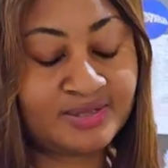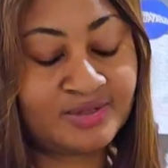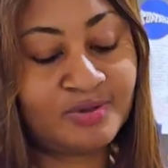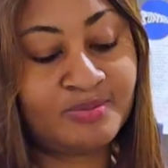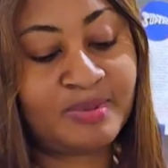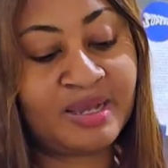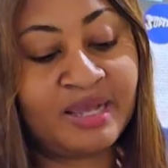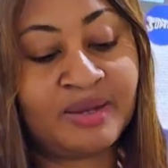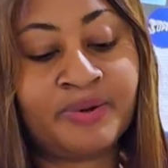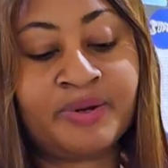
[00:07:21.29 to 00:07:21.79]
Oh
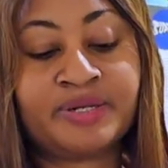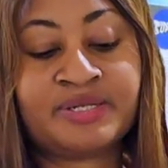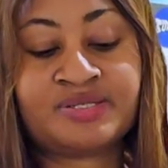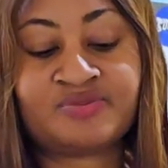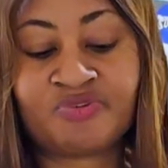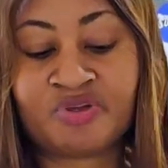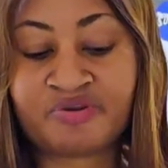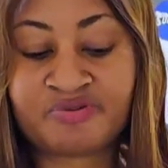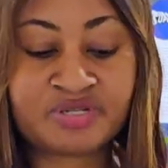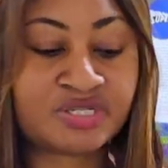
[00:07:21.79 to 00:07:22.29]
my god, it's
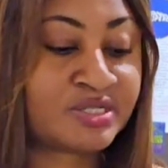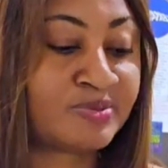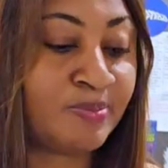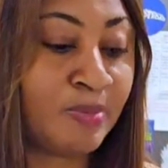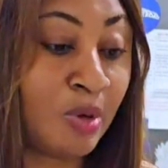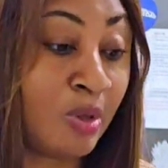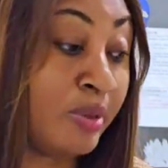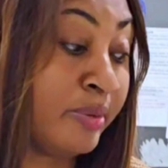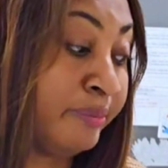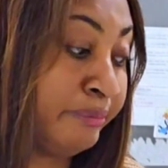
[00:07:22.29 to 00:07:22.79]
very
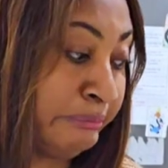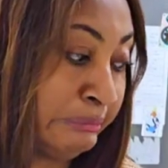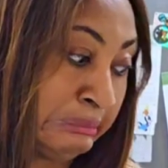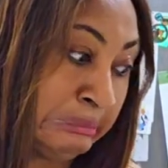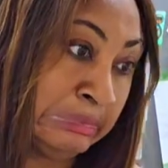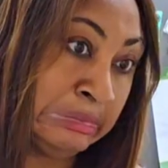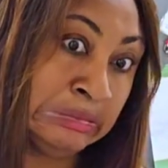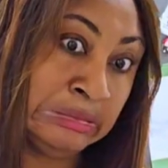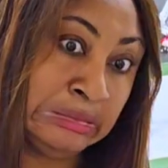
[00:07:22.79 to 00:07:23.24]
small. Woo!